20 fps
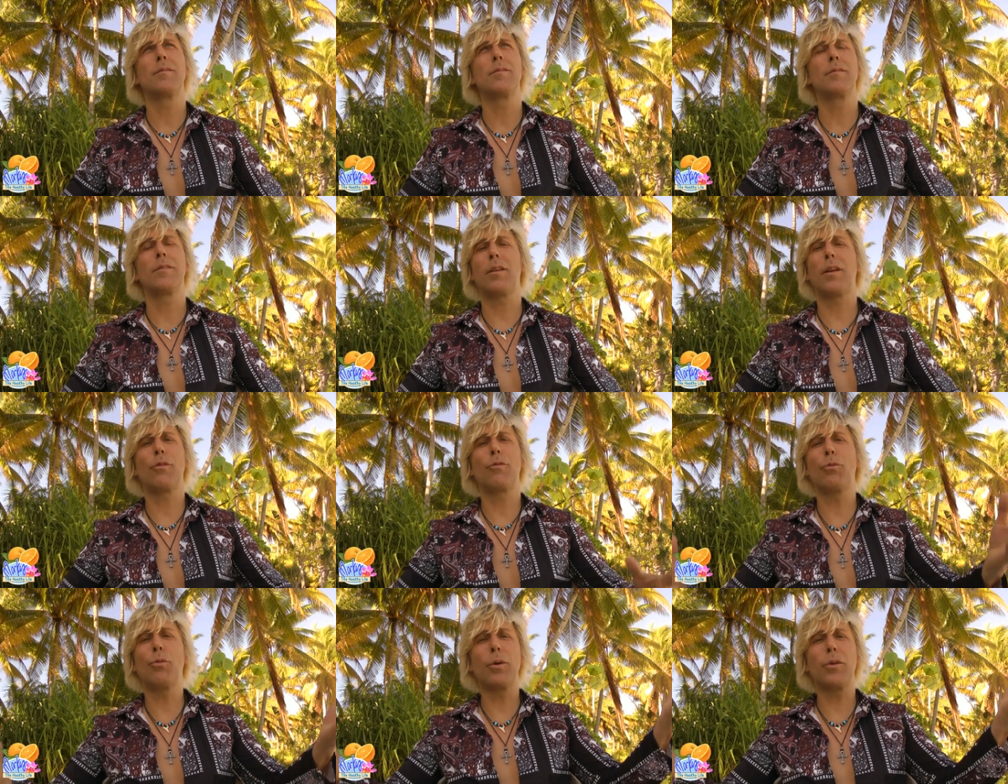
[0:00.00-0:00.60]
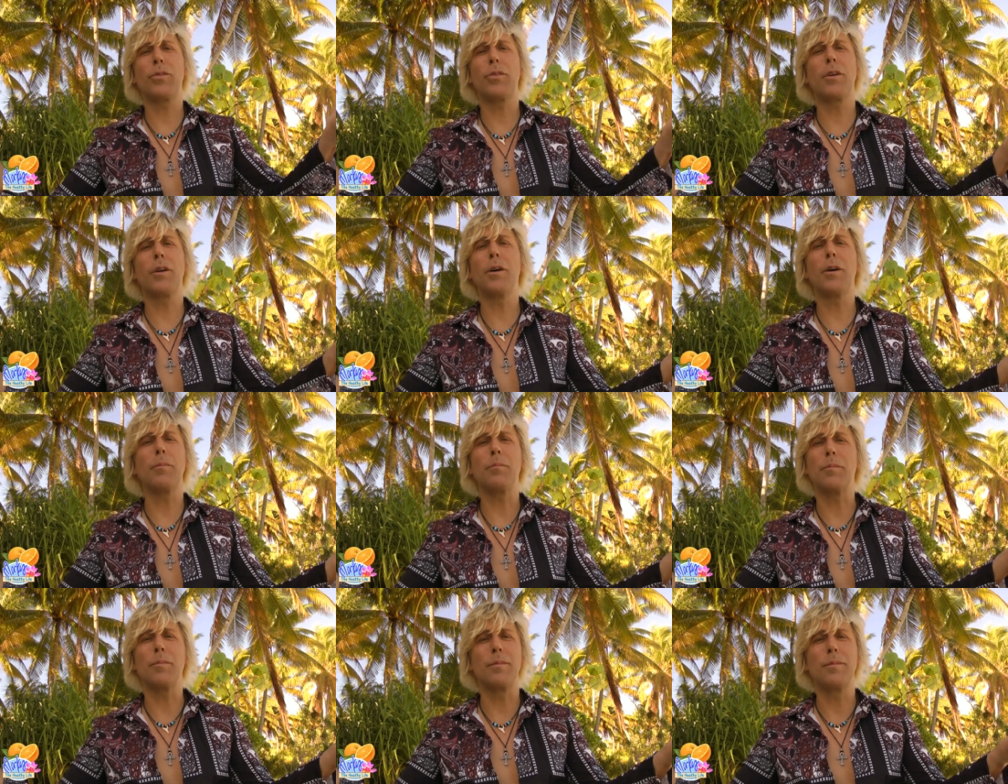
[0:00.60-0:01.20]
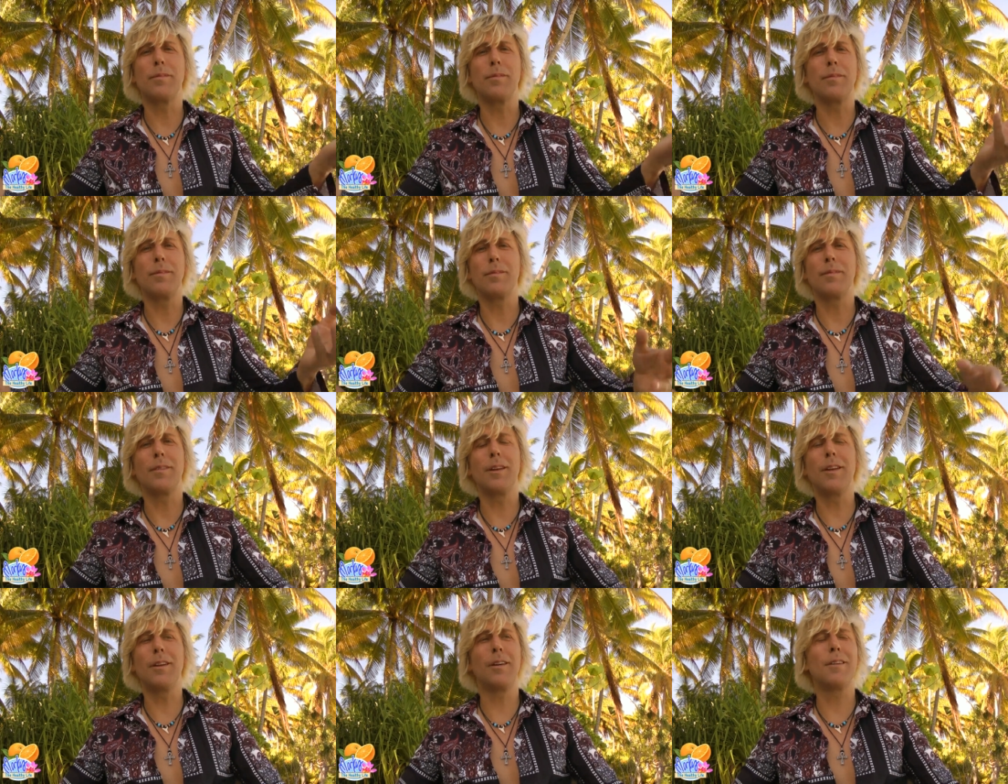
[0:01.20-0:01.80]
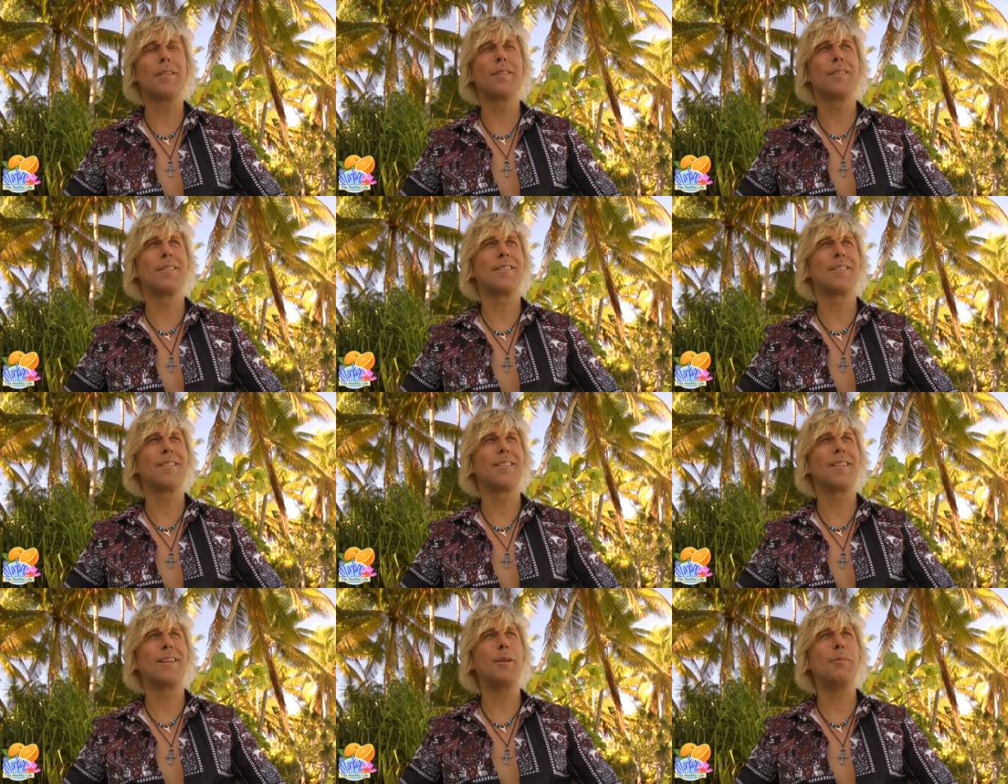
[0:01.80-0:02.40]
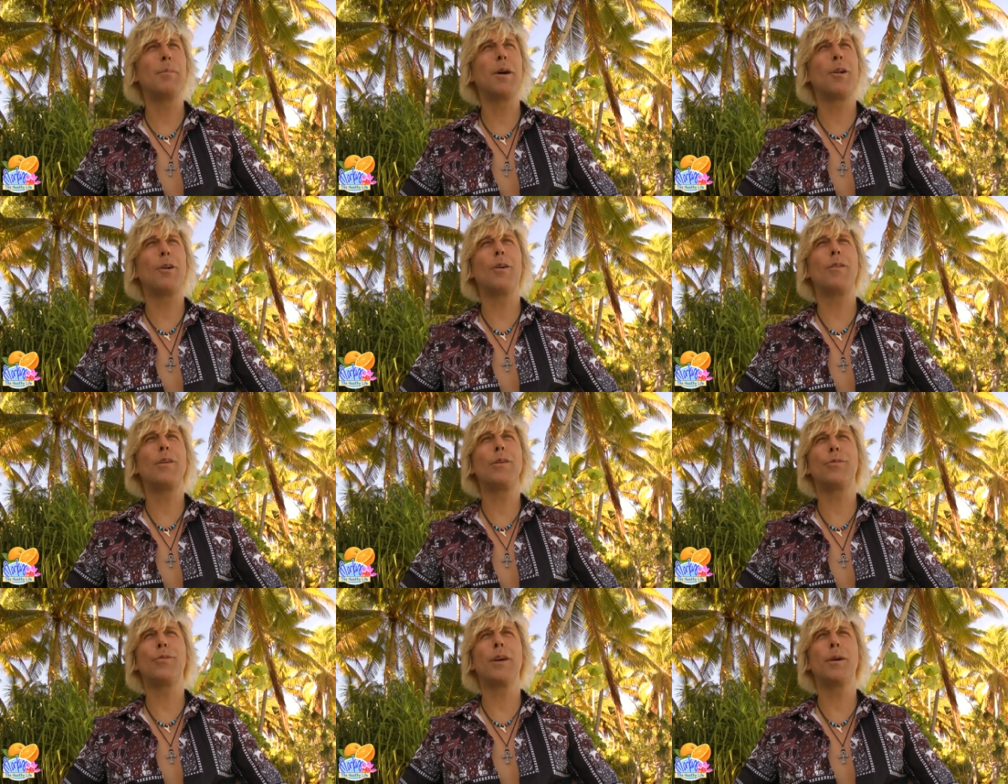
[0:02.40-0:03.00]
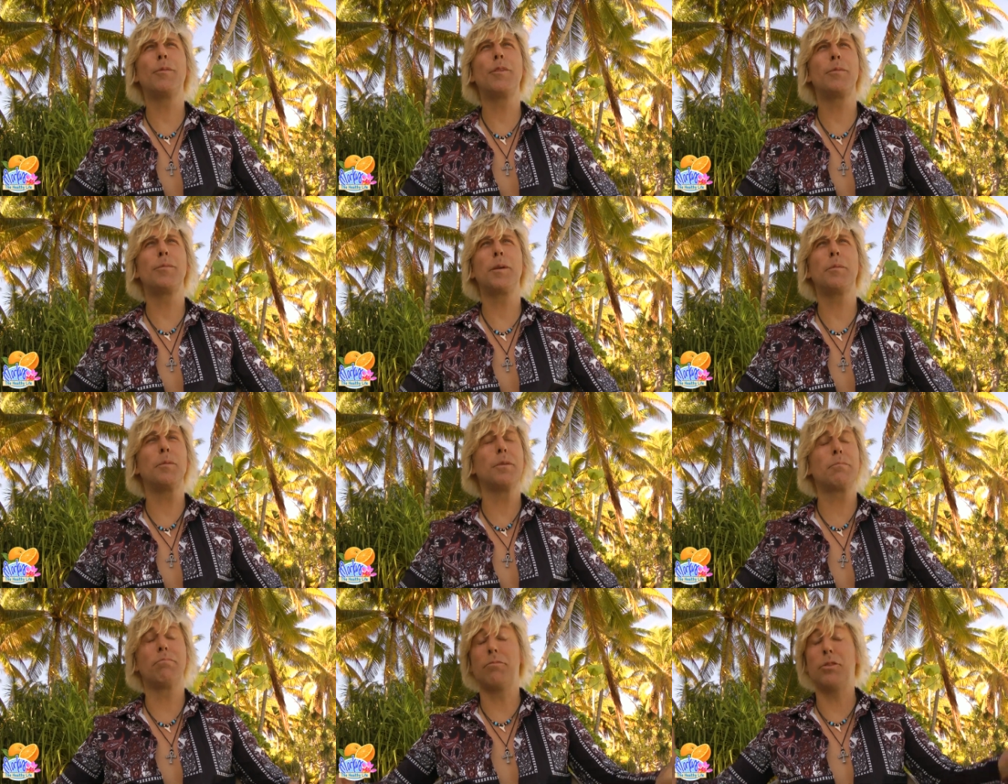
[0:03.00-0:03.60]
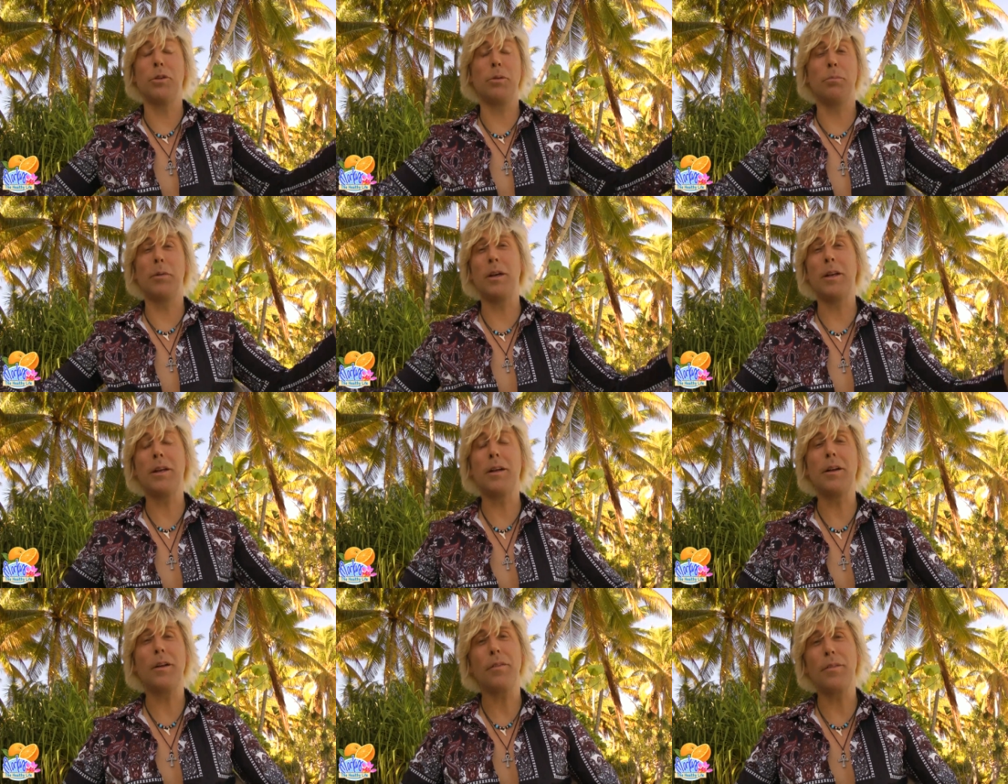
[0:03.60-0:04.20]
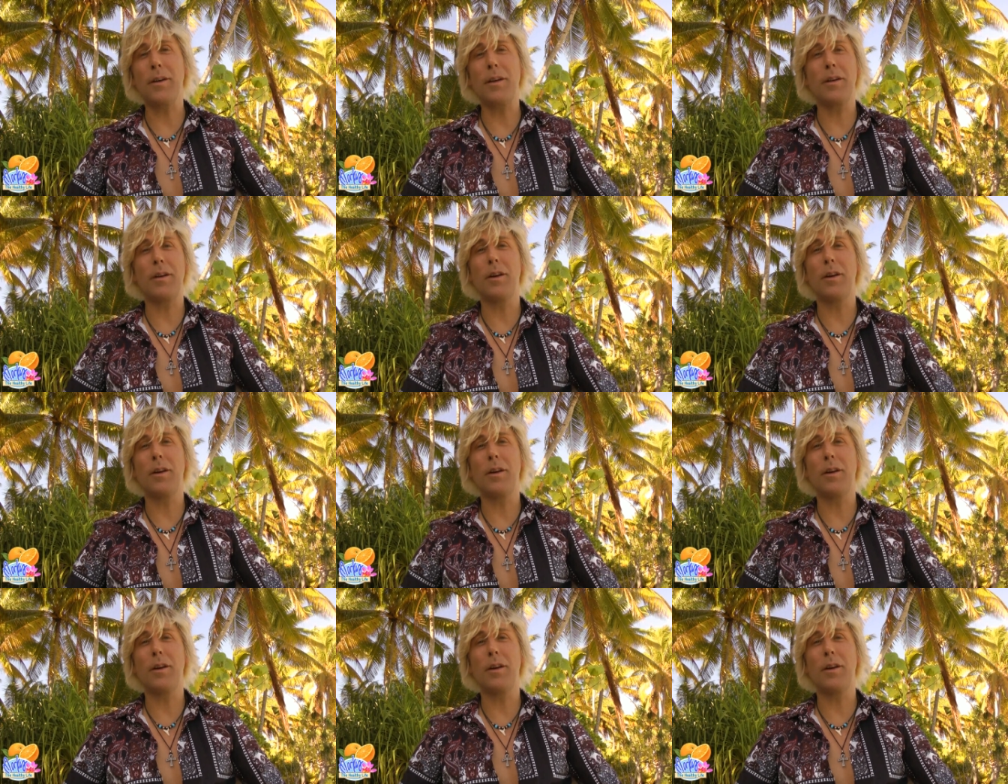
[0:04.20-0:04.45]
It's like Forrest Gump, you know? He met all these famous people, didn't mean anything